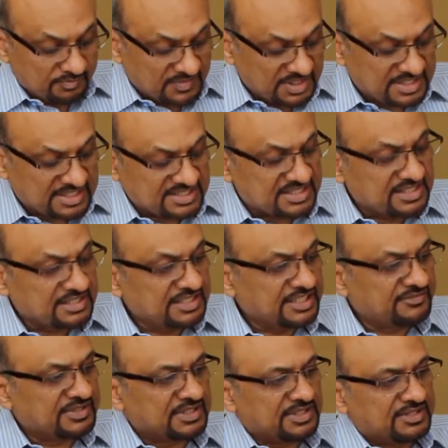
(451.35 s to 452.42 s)
the thing.
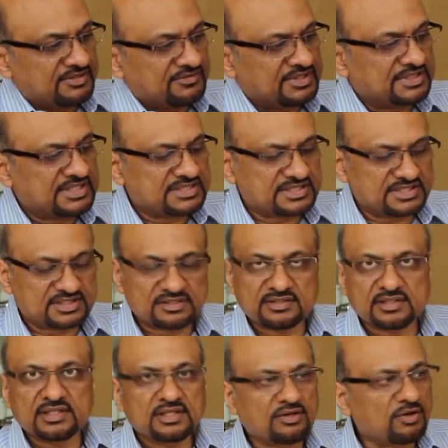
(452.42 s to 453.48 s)
Even when this
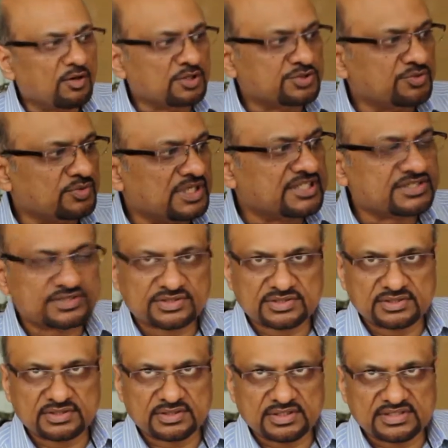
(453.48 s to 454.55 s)
also
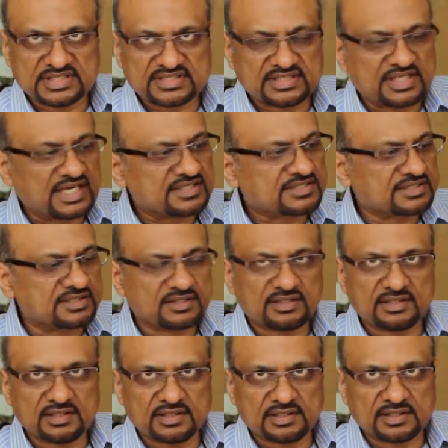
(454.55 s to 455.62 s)
just gets
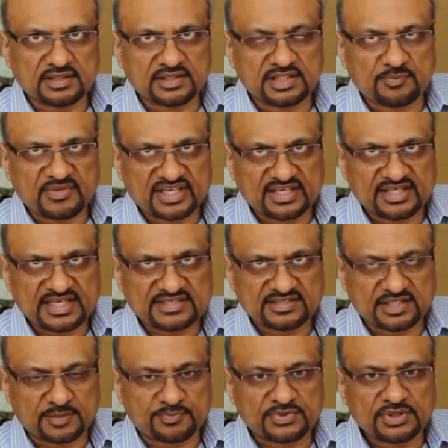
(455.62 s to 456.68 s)
the magnetized
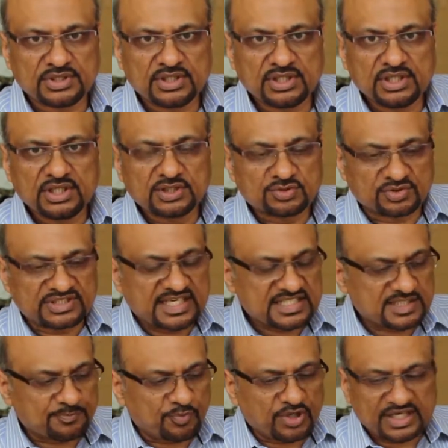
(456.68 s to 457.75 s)
grip. So that is
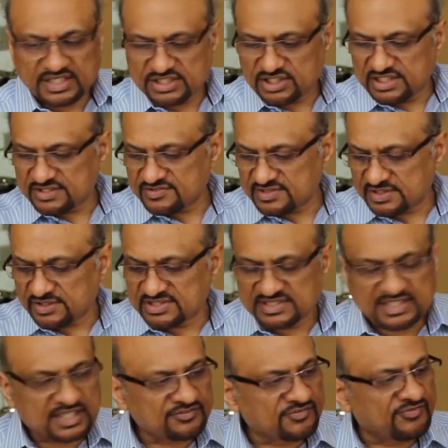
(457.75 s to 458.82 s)
the point actually is
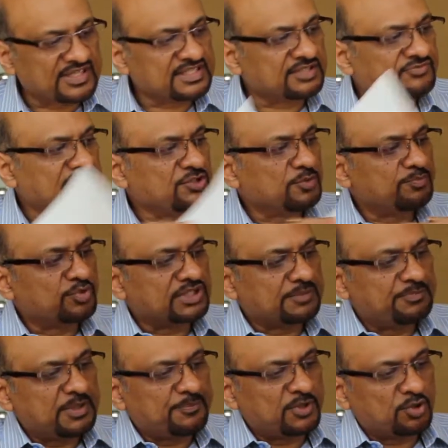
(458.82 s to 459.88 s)
there when you put the
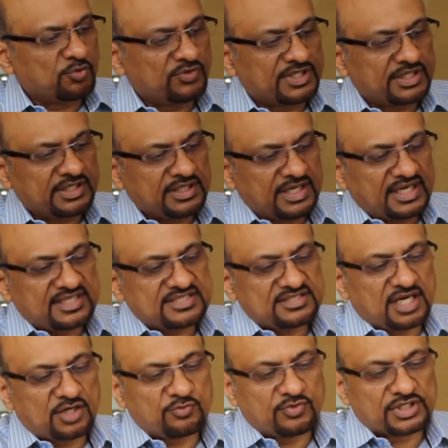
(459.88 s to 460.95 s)
paper over it and
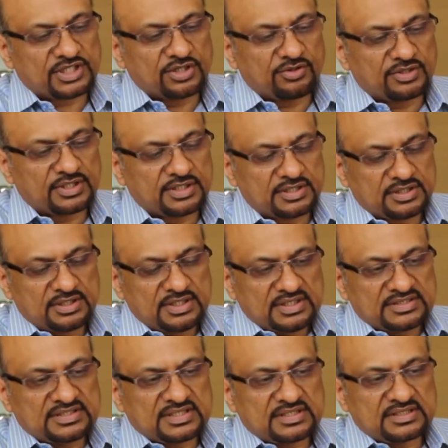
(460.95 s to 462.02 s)
start working on it,
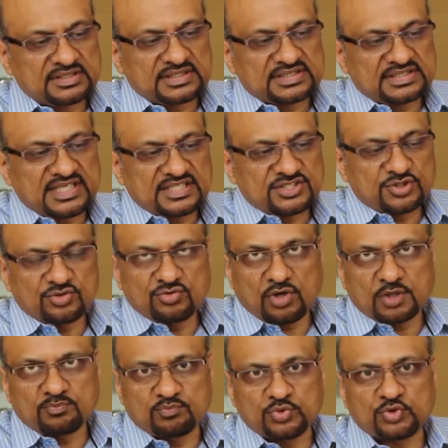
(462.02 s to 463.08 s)
the things should
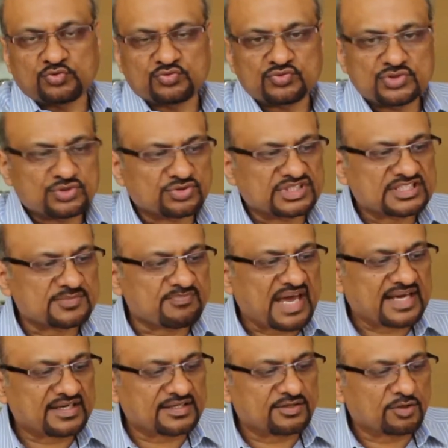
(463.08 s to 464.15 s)
not move. So this
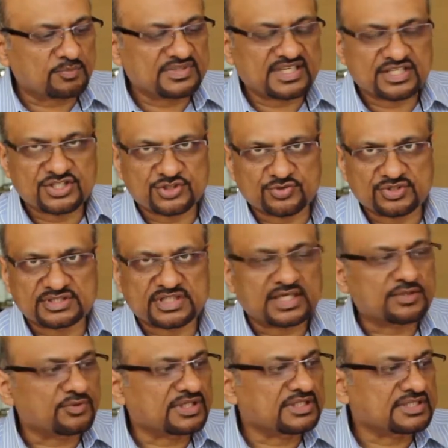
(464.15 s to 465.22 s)
magnet normally ensures
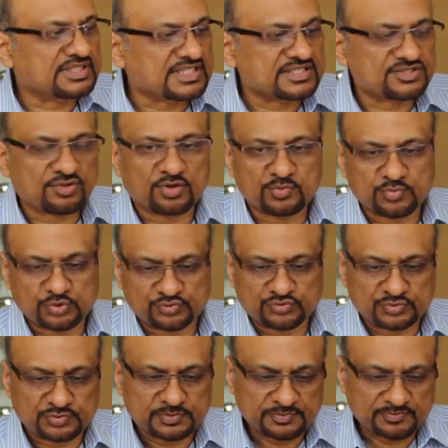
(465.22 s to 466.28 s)
that okay, the things don't move.